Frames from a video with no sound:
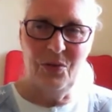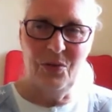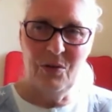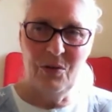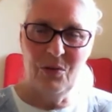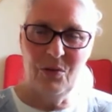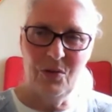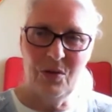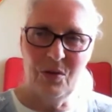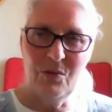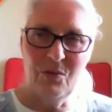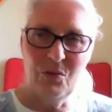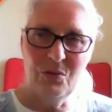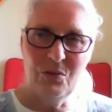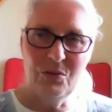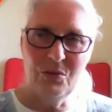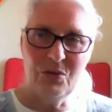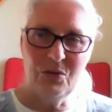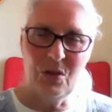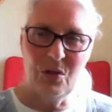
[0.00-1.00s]
They're
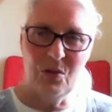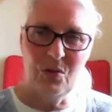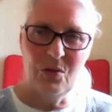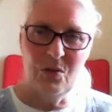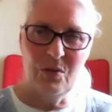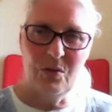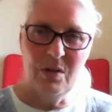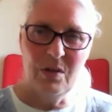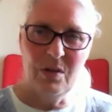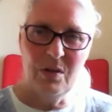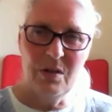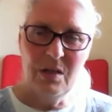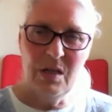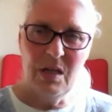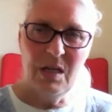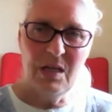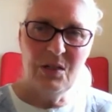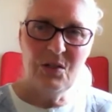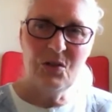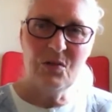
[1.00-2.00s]
all so
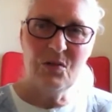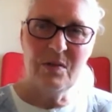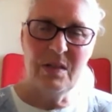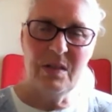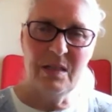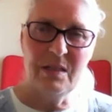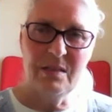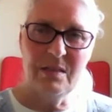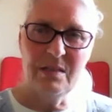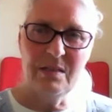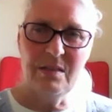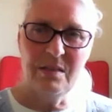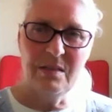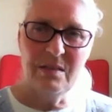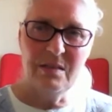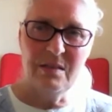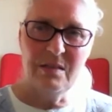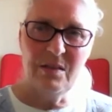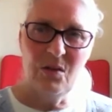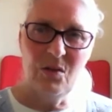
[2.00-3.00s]
interrelated
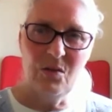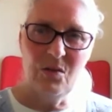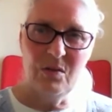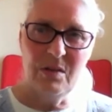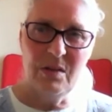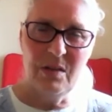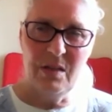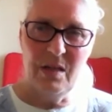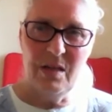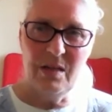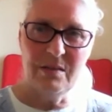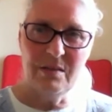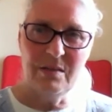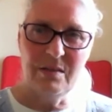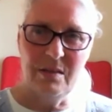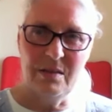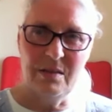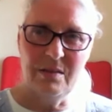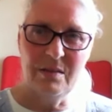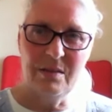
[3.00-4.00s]
and so
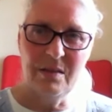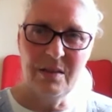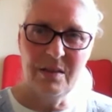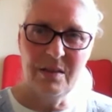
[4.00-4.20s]
connected.